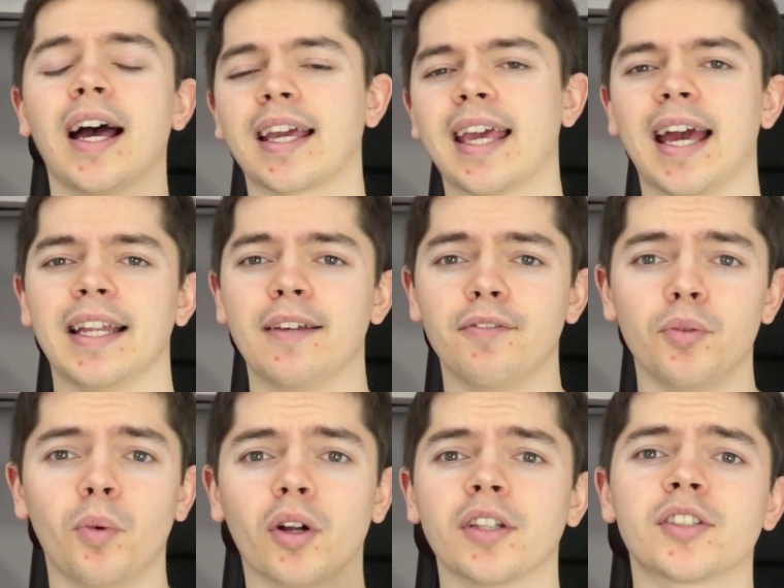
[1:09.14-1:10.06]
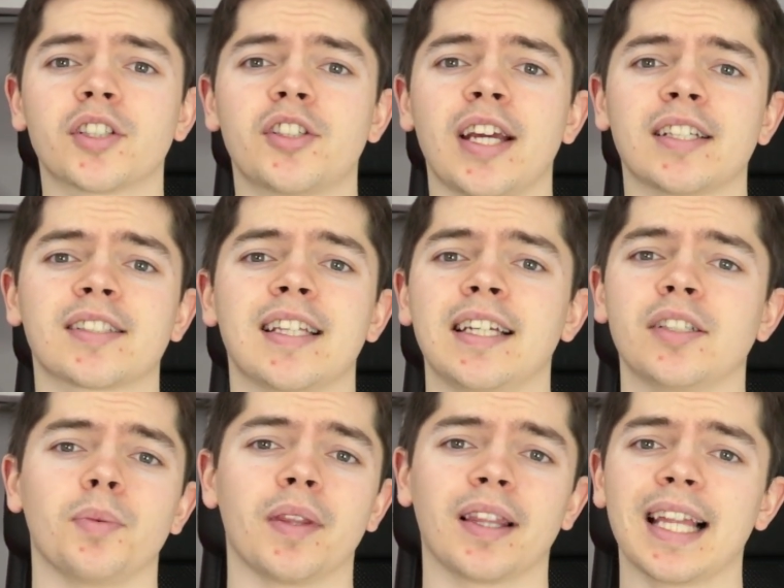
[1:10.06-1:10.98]
again, if you want to suggest
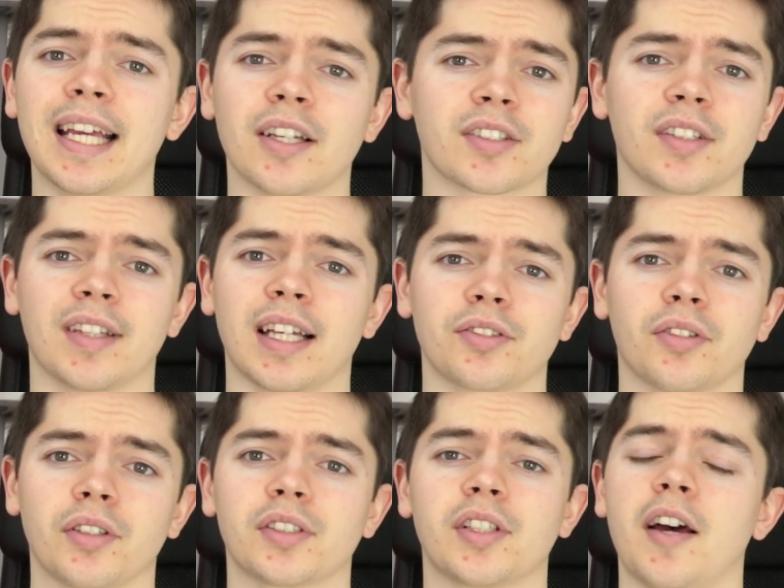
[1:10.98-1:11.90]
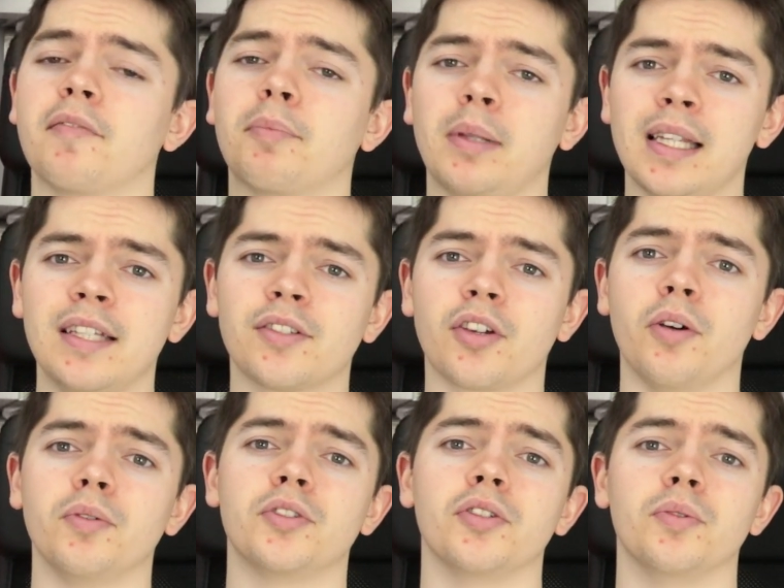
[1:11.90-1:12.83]
things with links and that sort of stuff, please
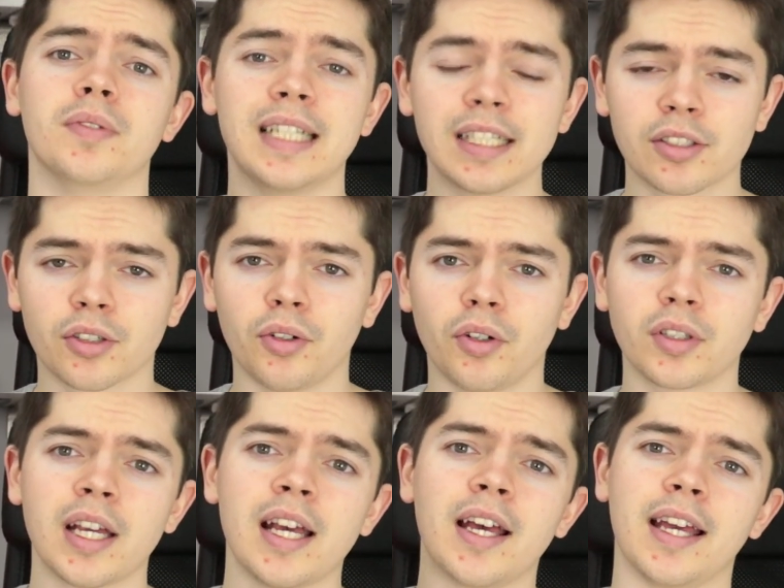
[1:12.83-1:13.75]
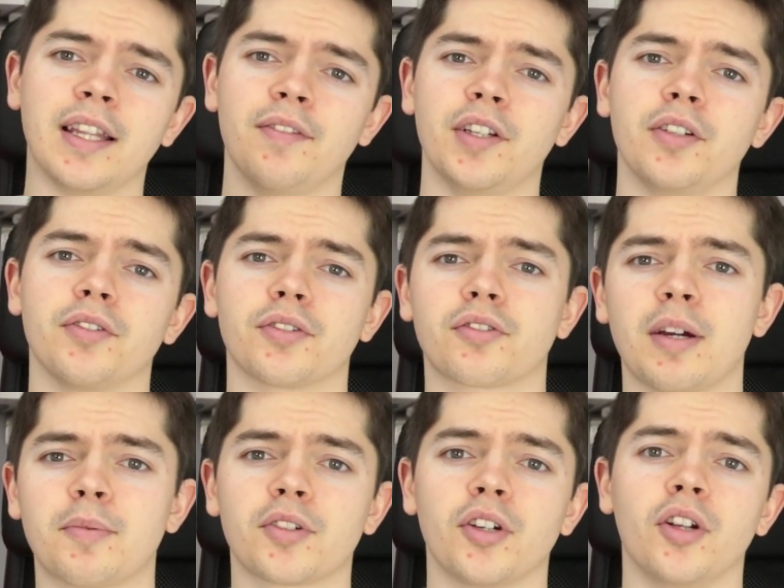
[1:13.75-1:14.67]
go to Discord in the video
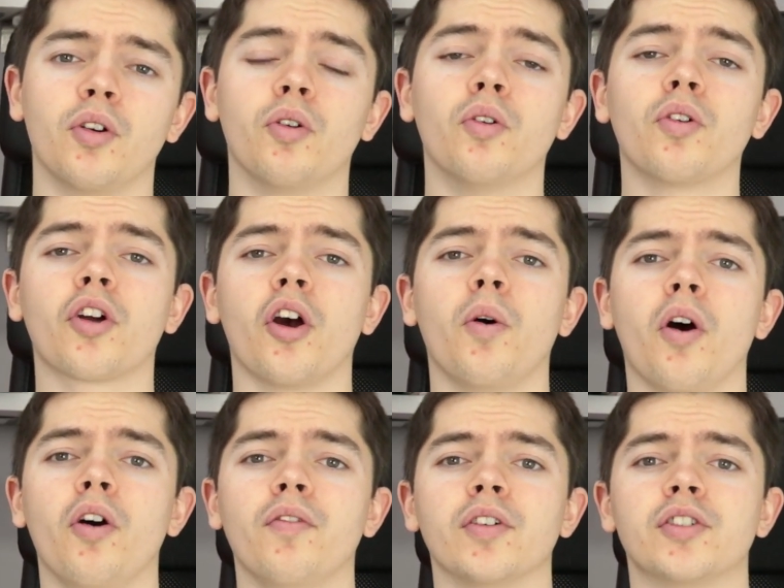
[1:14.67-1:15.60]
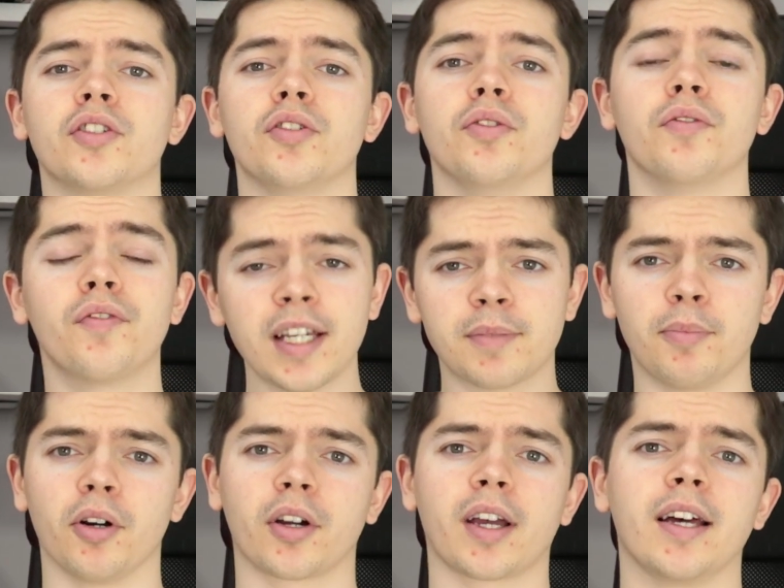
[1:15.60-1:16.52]
description, or go over to
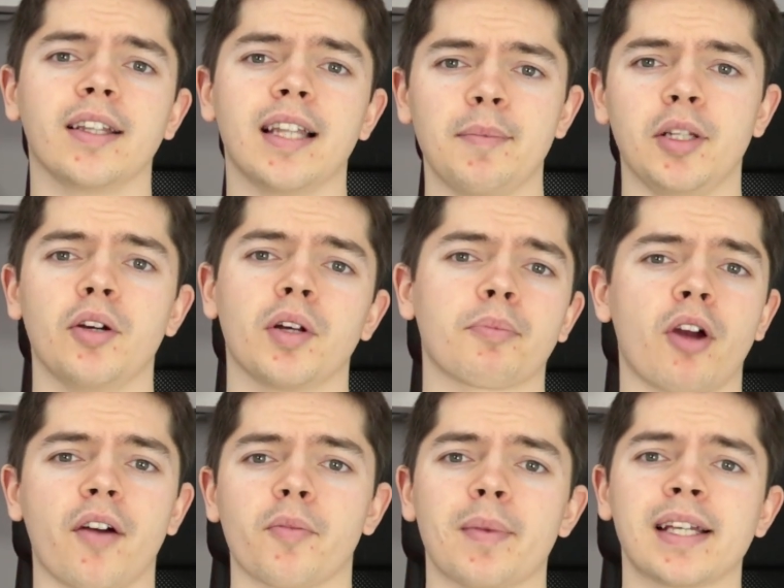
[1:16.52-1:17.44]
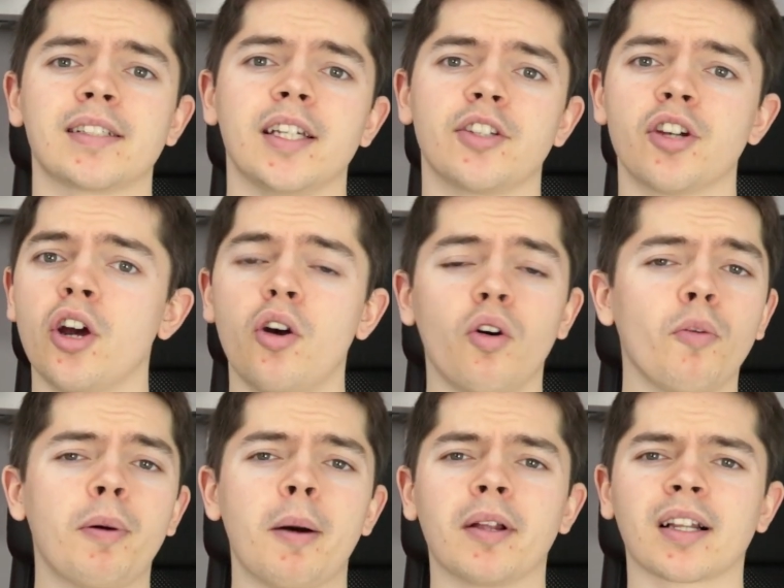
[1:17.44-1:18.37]
Facebook and let me know in a private message
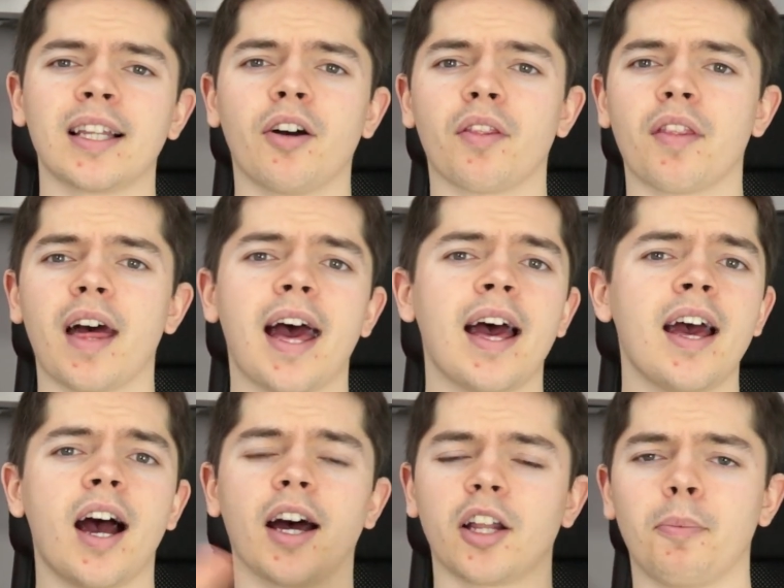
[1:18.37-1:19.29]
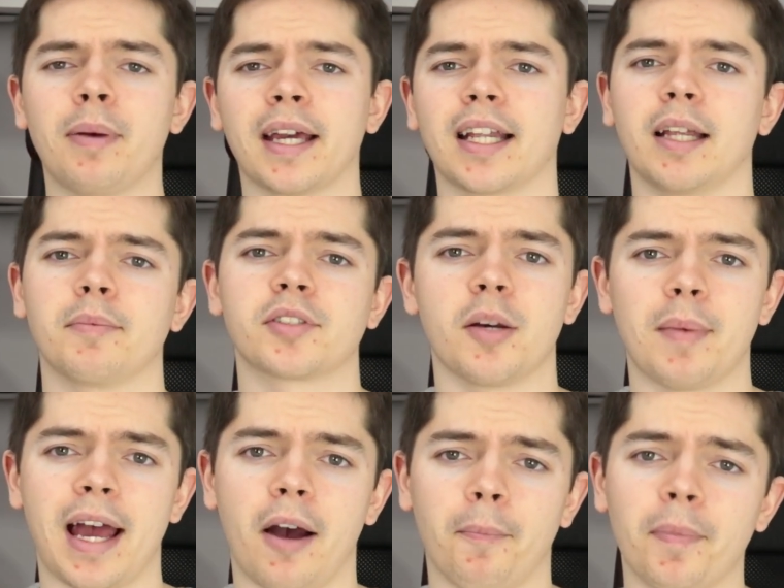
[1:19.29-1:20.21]
or publicly on there, and I'll pick it up
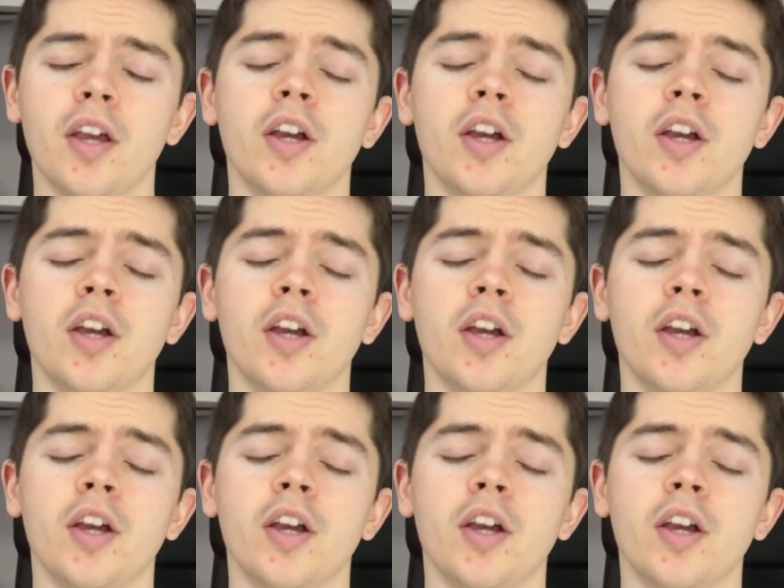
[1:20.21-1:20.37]
somehow.